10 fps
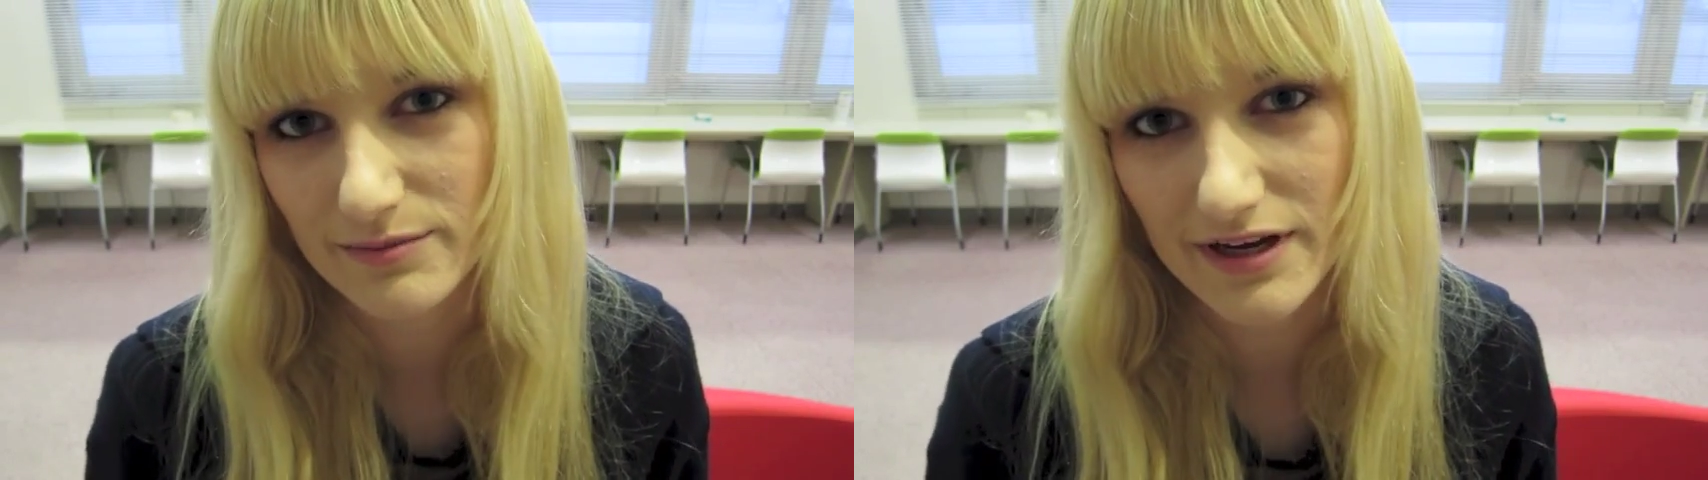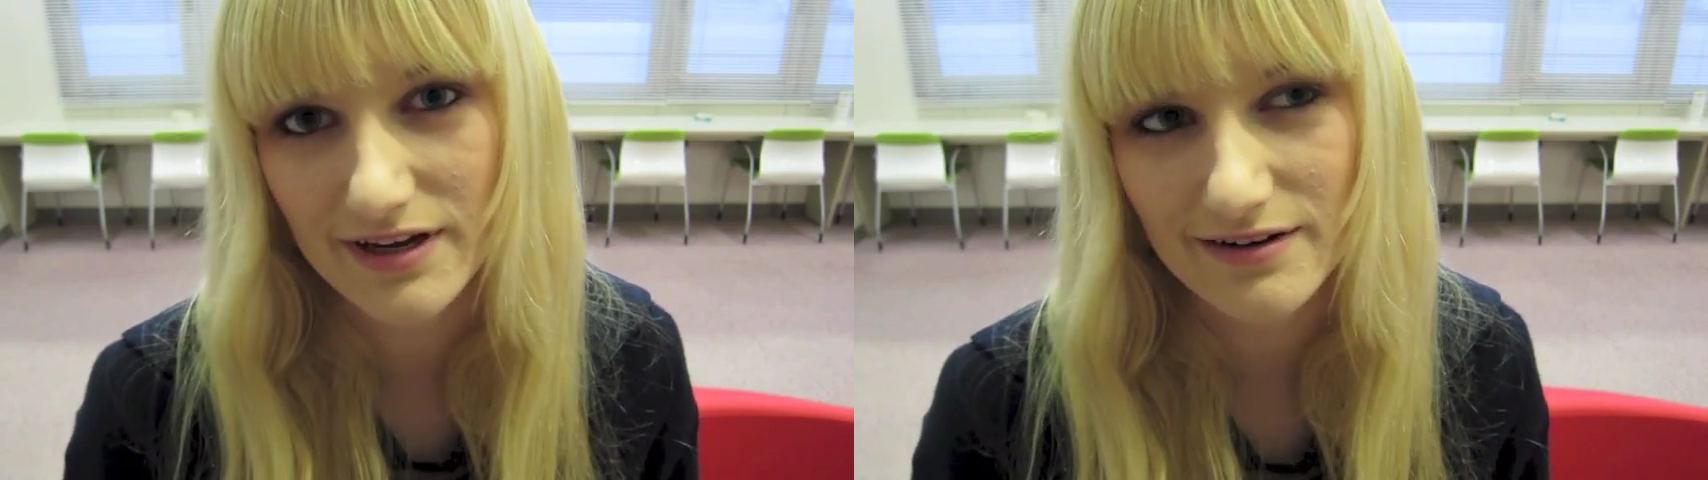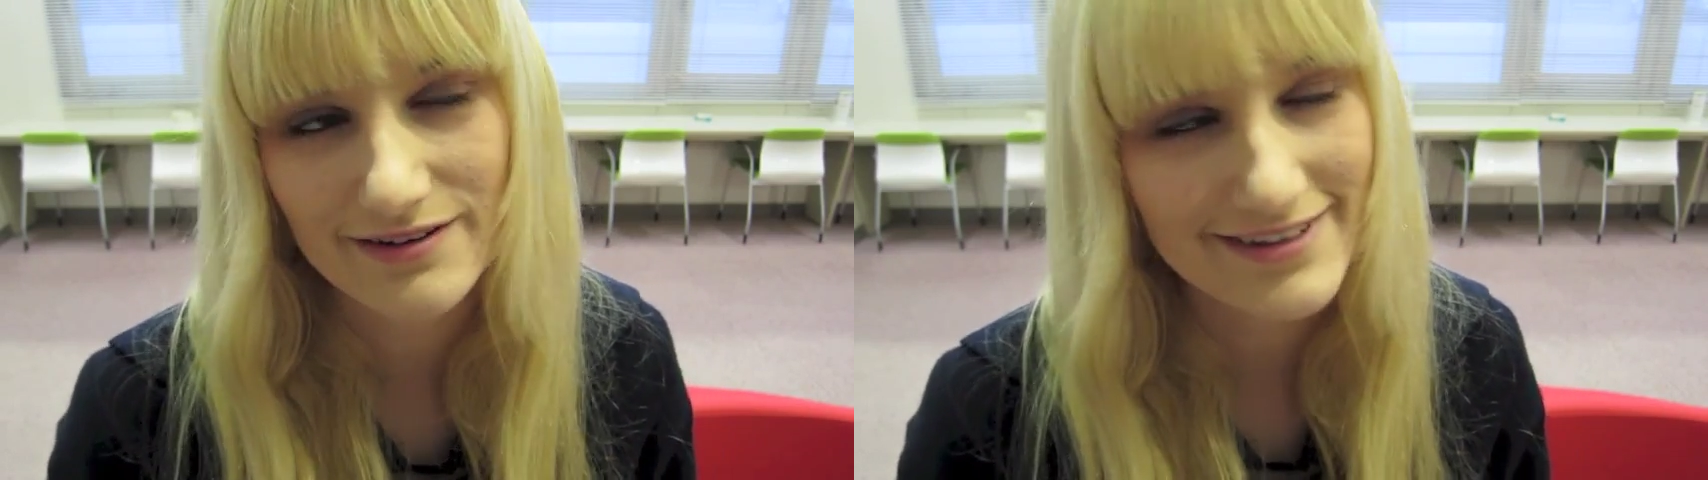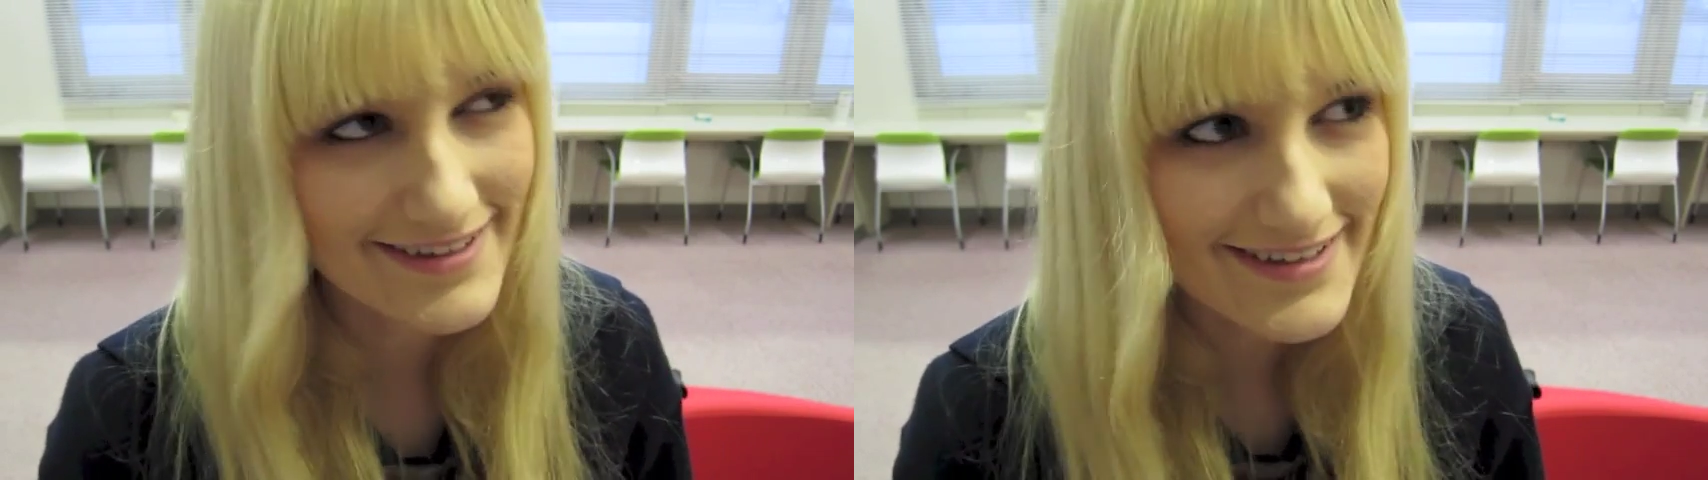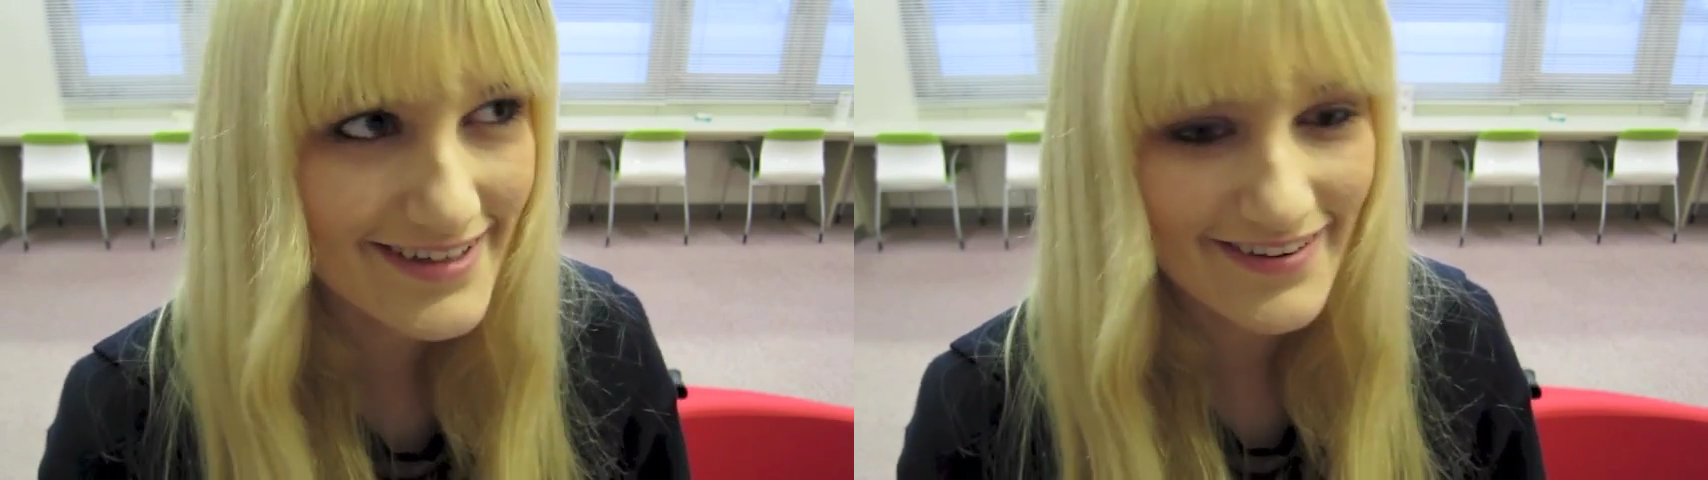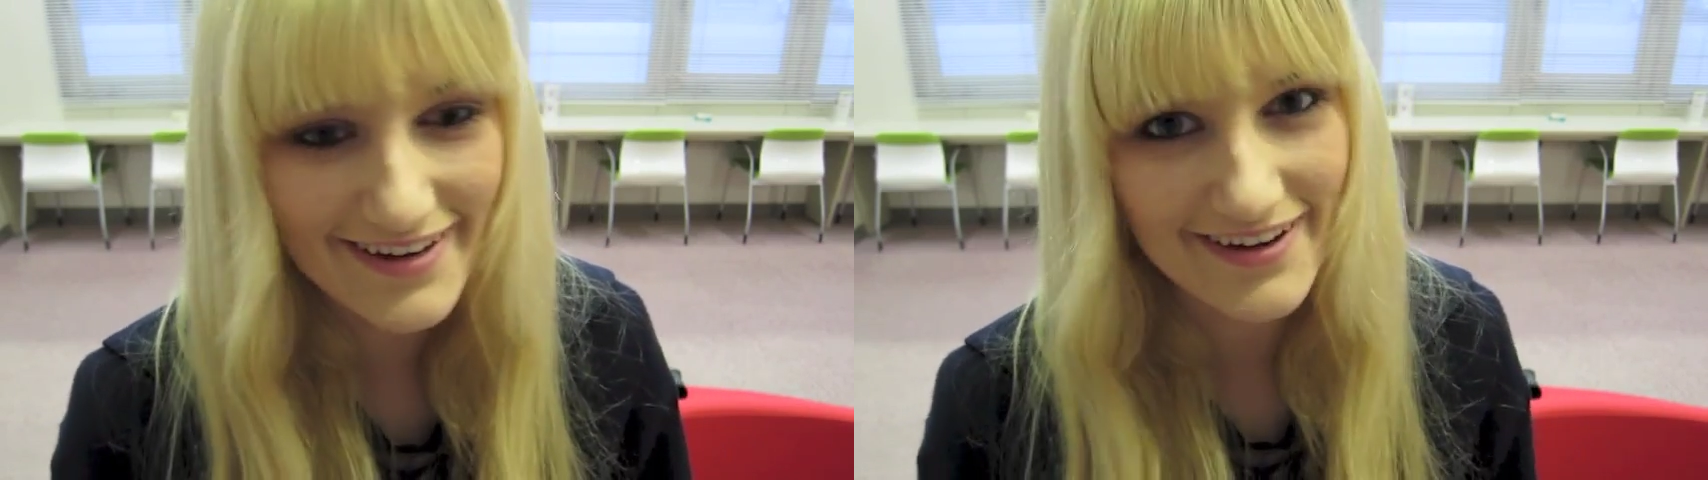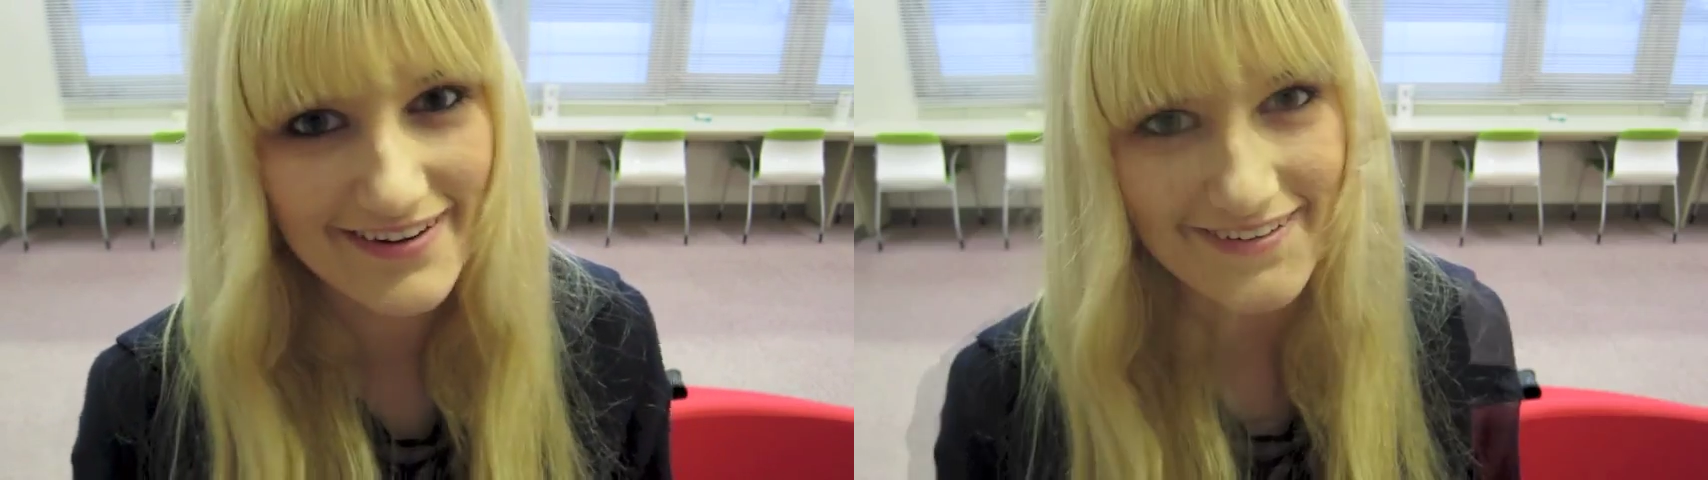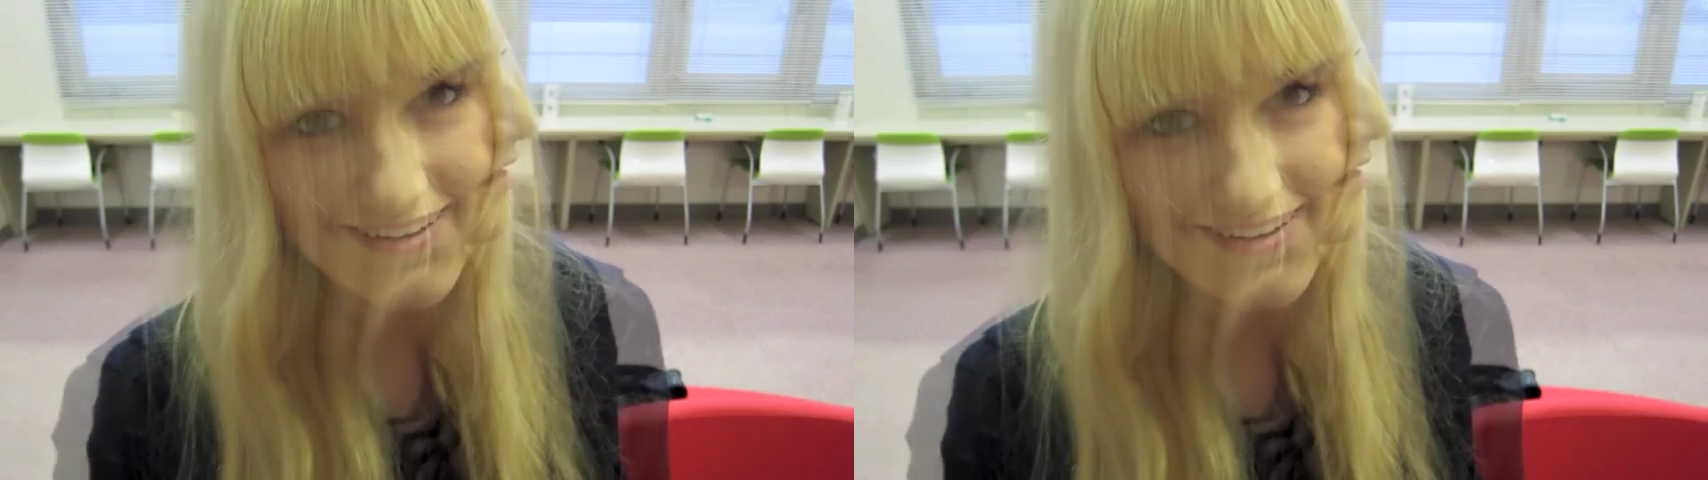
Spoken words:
me, which is so cute.